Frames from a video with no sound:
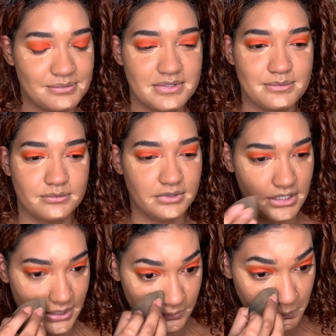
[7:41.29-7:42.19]
Sometimes I'm
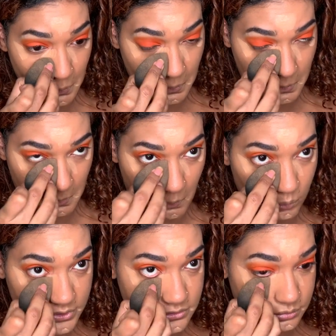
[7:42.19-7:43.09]
like, I don't know
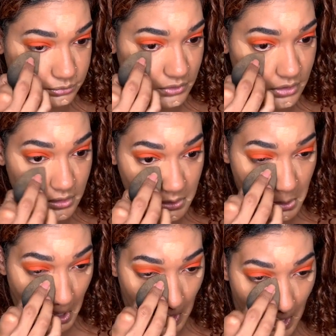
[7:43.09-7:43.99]
what's
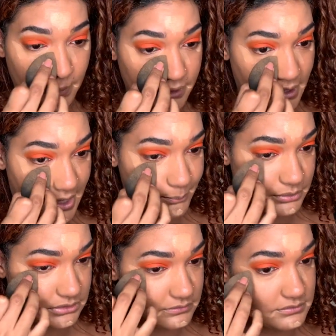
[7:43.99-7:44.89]
wrong, but it
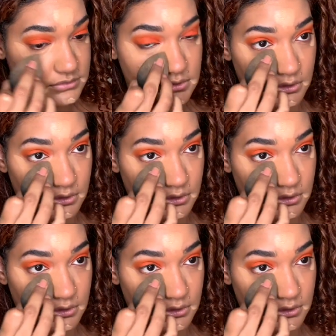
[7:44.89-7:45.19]
happens, you